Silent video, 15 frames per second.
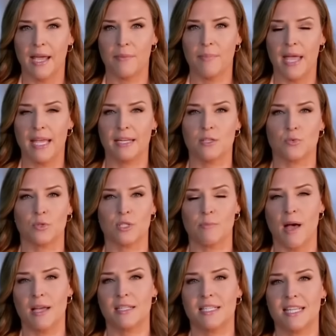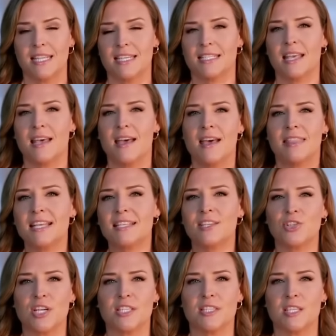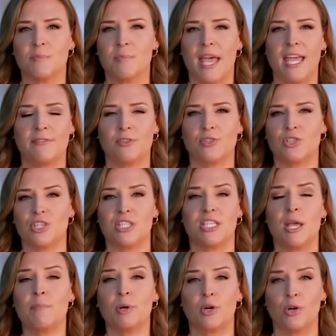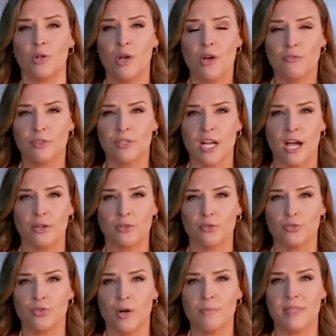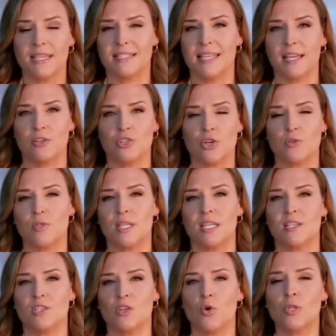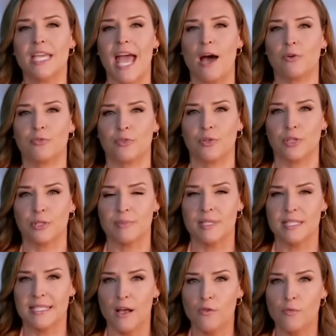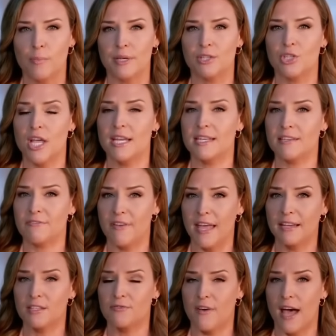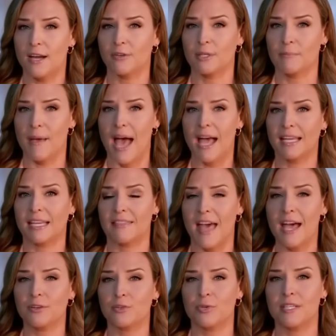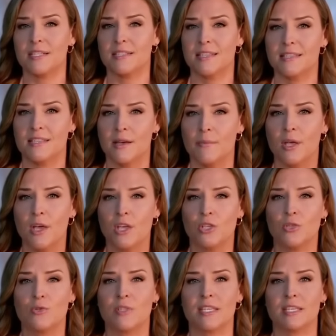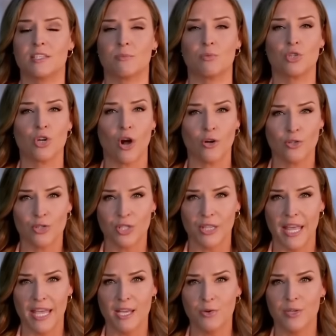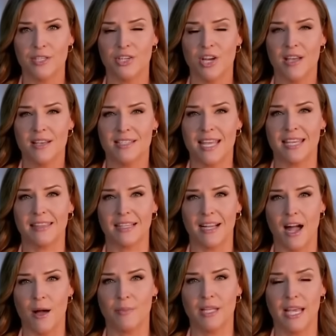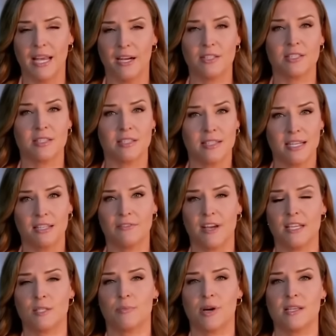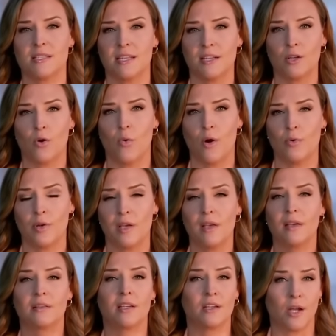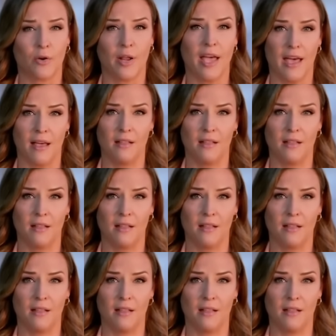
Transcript: campaign has responded to this. They suggest this behavior is just typical for Donald Trump. They say it shows that he's only out for himself, but J.D. Vance firing back at that criticism, using some charged language, saying that Kamala Harris, the sitting vice president, quote, can go to